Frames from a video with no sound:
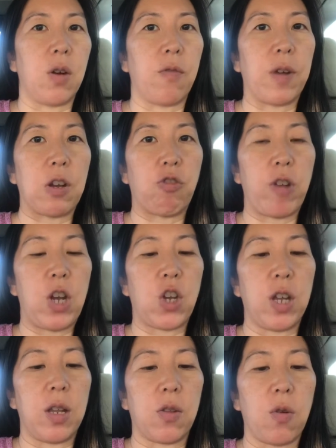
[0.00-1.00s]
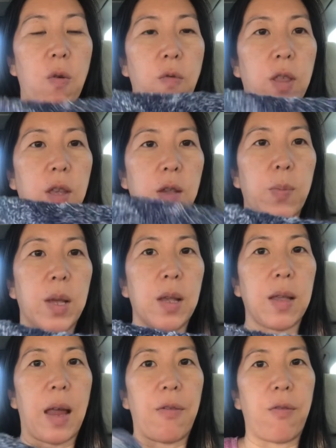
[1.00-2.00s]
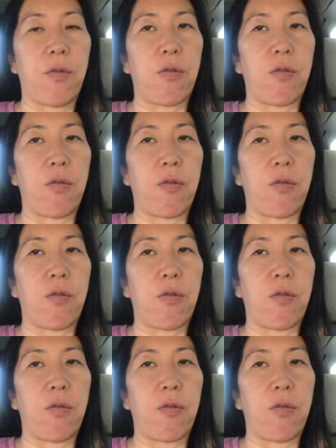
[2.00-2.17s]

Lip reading: frustrations over this because I